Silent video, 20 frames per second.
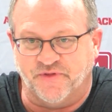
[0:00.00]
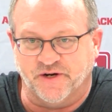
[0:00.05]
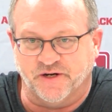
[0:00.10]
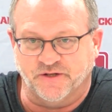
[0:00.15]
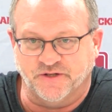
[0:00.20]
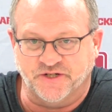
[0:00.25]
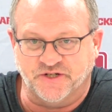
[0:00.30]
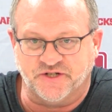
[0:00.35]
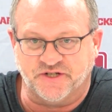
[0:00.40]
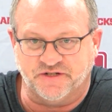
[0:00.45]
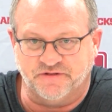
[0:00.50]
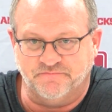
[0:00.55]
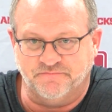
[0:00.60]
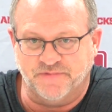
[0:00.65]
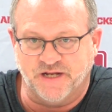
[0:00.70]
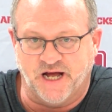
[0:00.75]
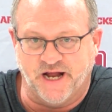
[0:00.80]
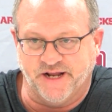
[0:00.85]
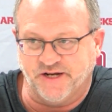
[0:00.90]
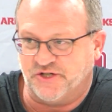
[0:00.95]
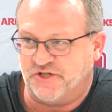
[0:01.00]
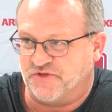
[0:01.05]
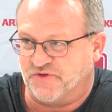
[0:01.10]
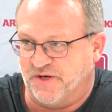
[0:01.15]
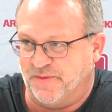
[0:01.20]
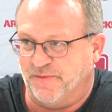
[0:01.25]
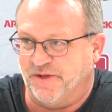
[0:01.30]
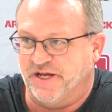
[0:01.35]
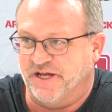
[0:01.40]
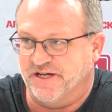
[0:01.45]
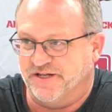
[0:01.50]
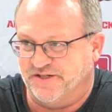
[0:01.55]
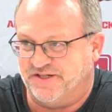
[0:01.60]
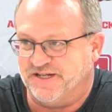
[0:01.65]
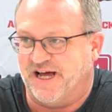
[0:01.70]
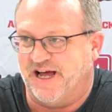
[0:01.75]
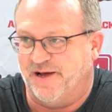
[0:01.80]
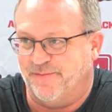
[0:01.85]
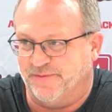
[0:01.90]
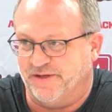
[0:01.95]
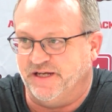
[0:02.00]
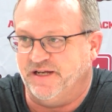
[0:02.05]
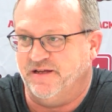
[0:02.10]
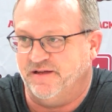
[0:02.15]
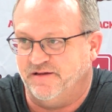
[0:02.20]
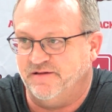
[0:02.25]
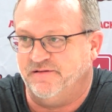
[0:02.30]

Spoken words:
they're just not extremely untimely.